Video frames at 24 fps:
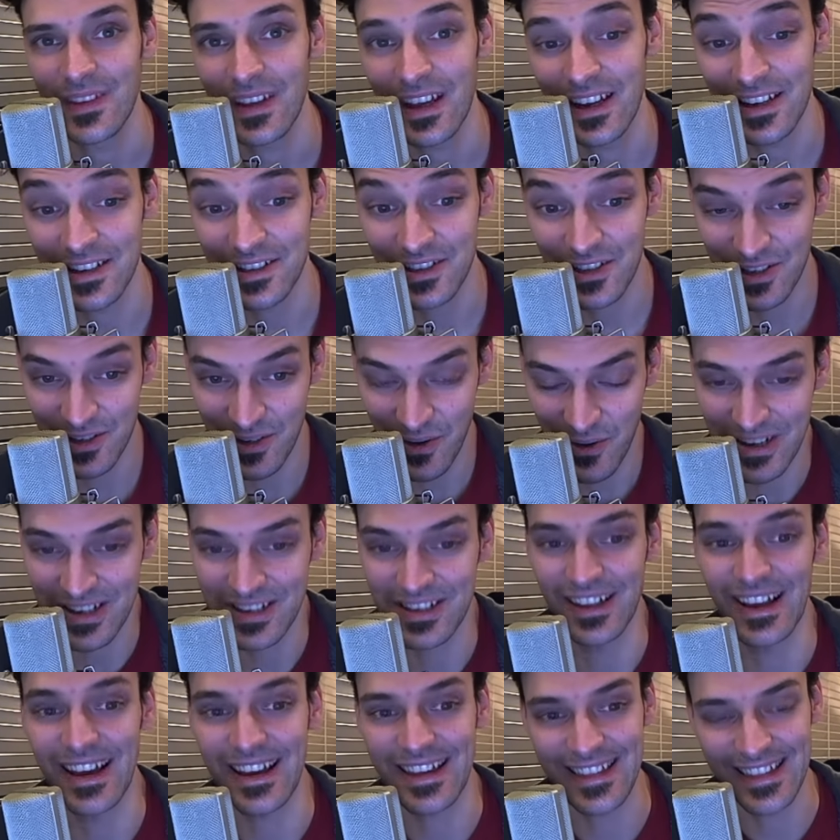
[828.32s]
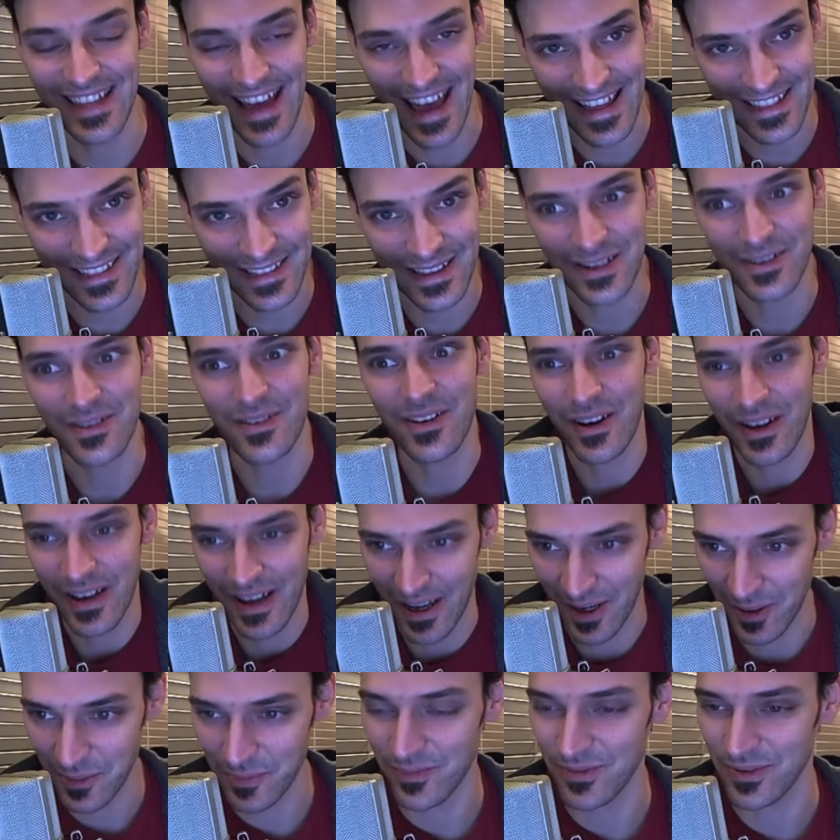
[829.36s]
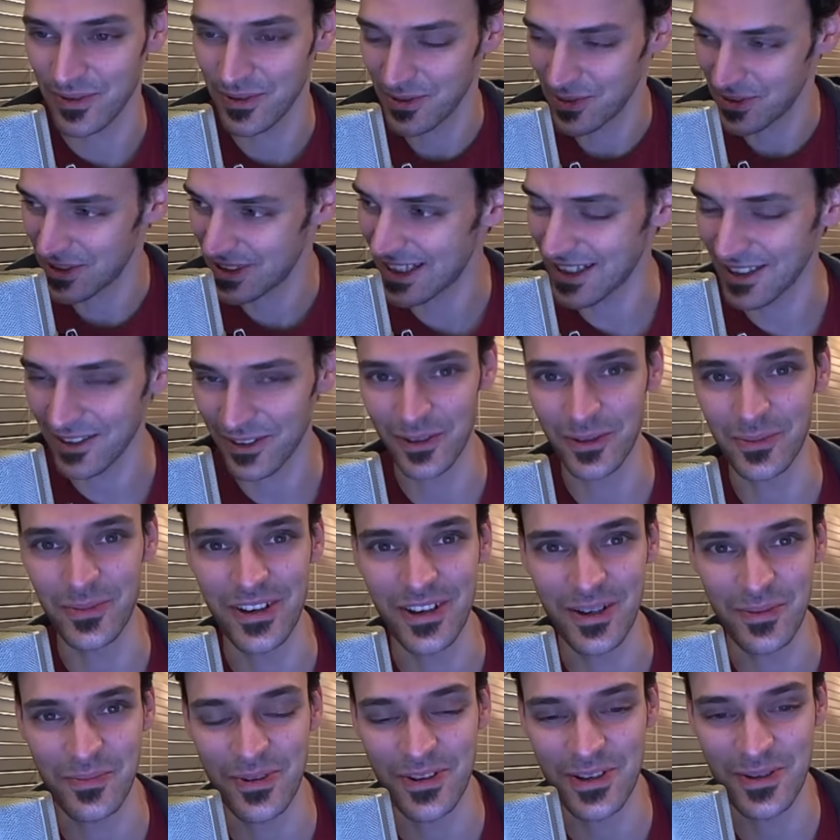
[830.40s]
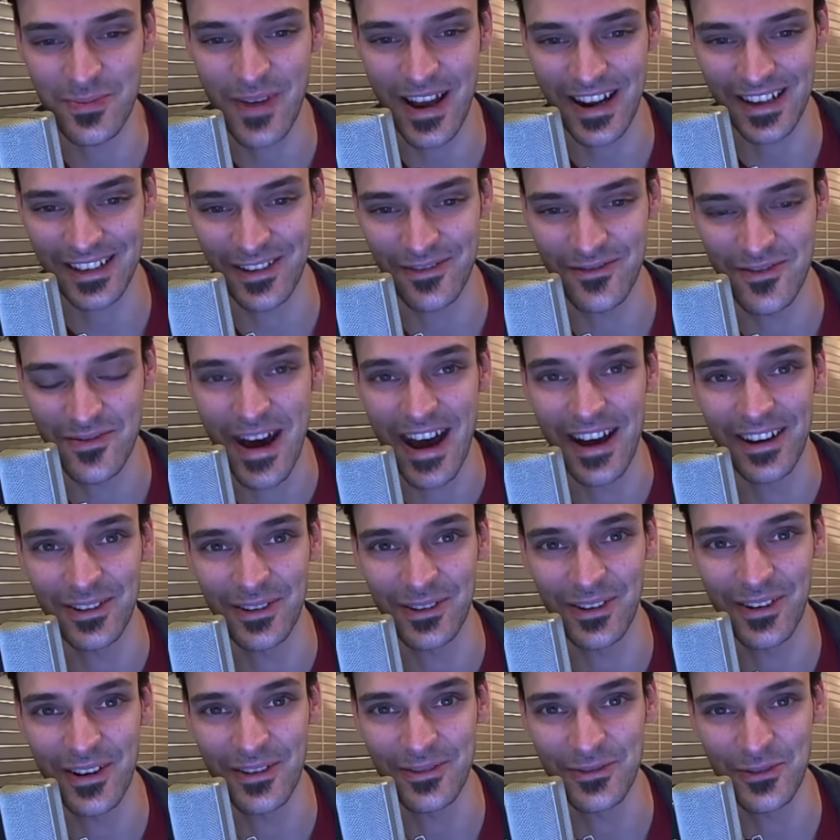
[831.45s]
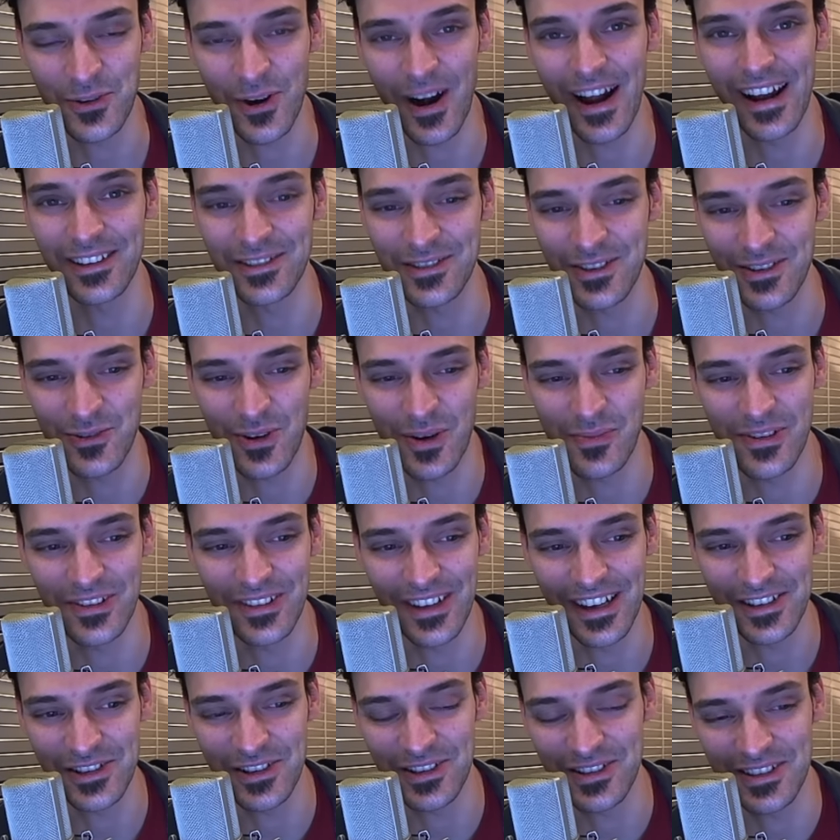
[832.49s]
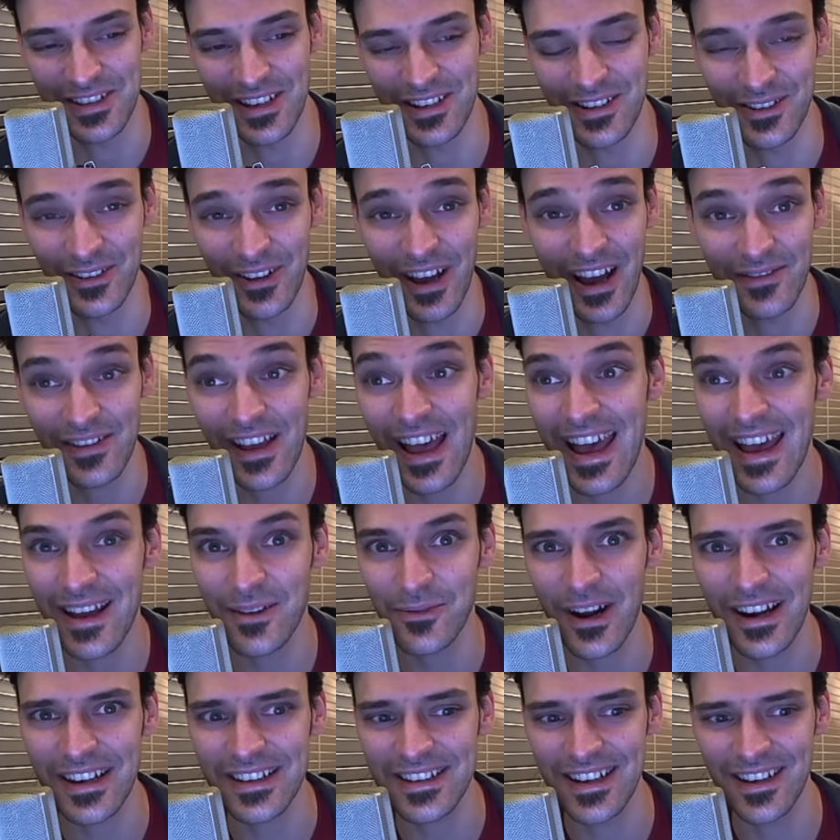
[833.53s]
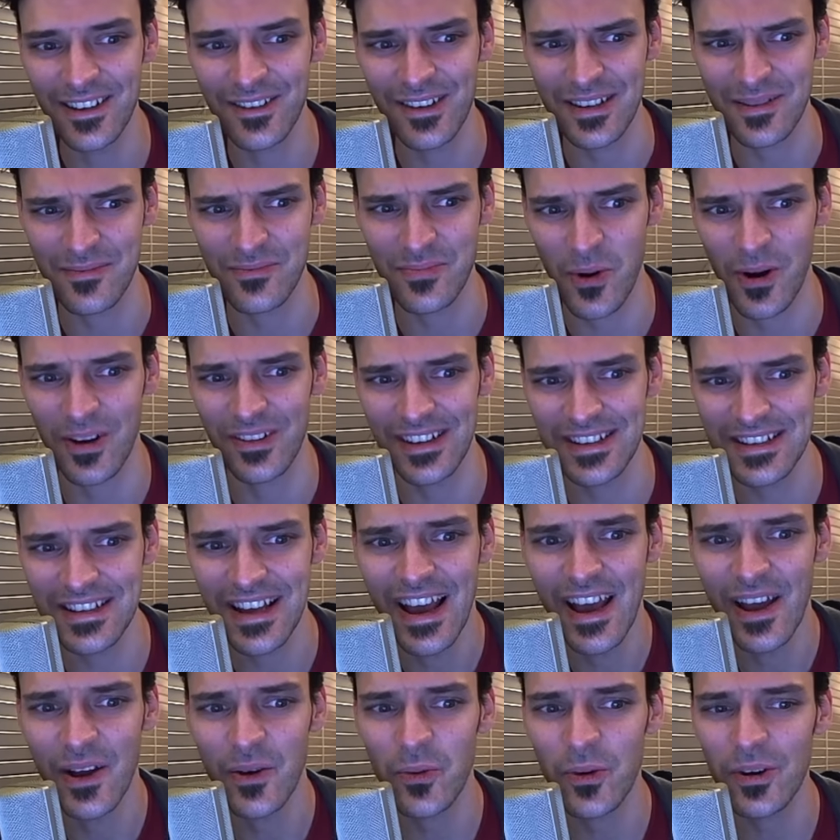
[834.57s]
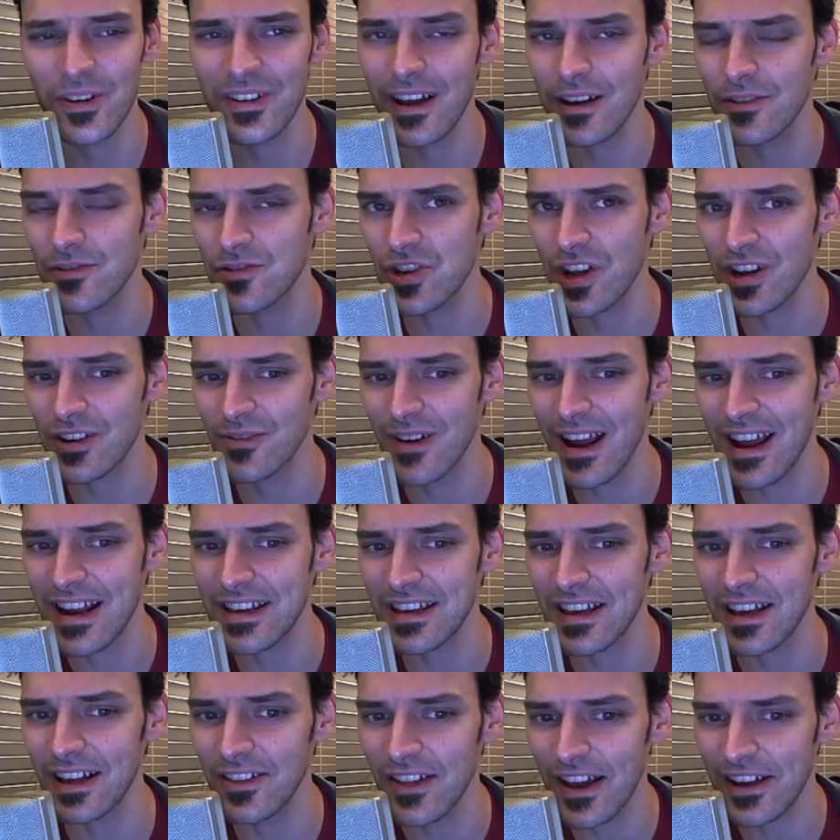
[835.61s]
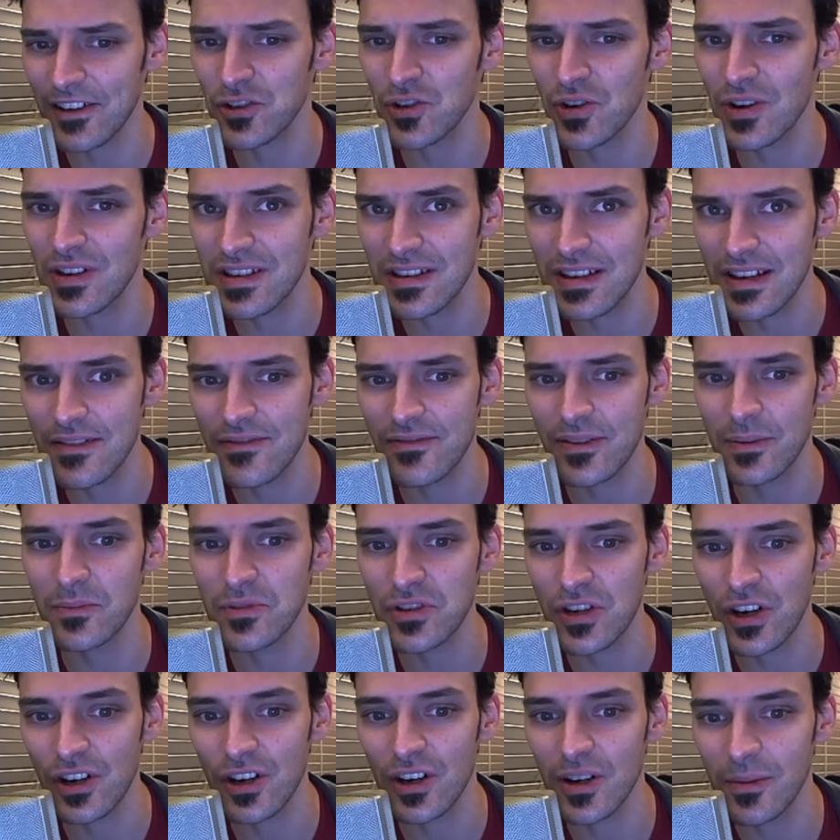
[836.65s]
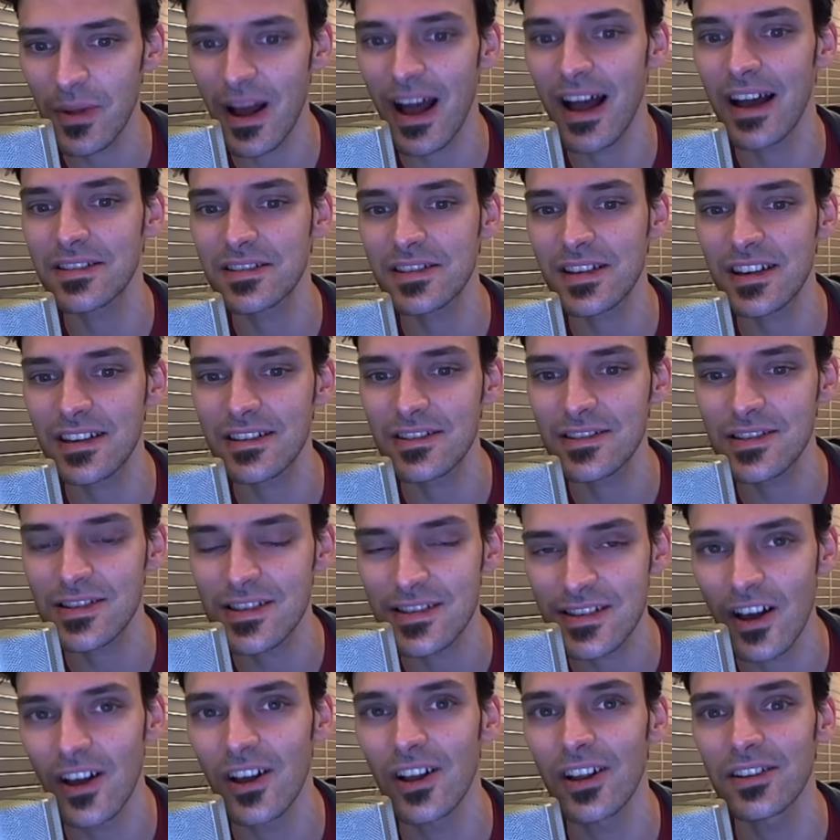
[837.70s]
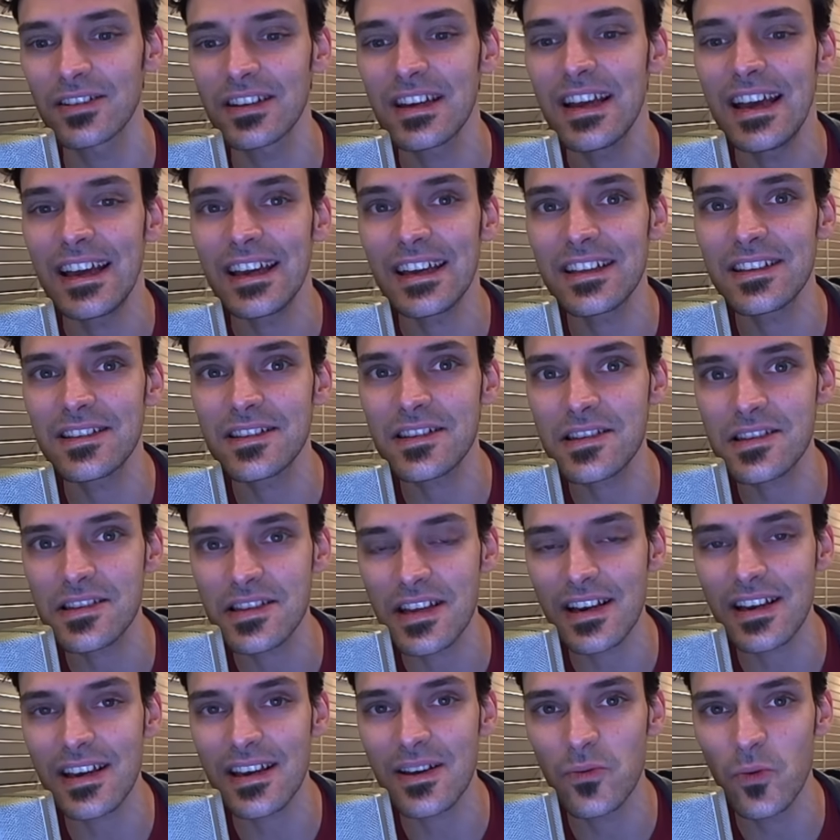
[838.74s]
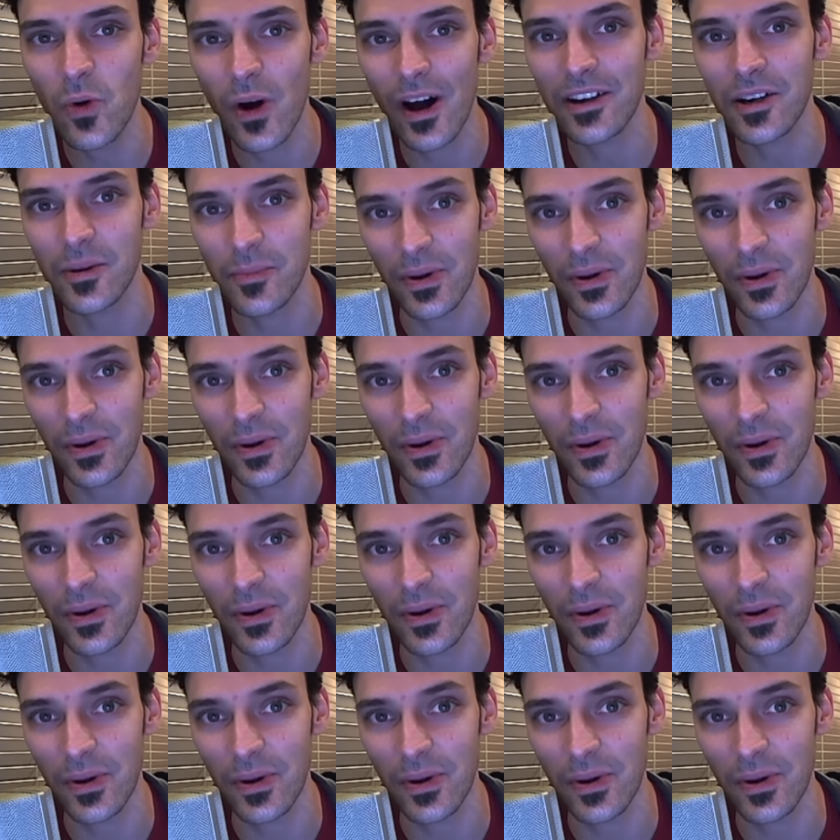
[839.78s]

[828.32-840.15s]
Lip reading: And it's stories like that that help you get a little bit of perspective about your own trials and tribulations in your life. Hey, right here in Portland, we're now generating electricity from turbines installed in city water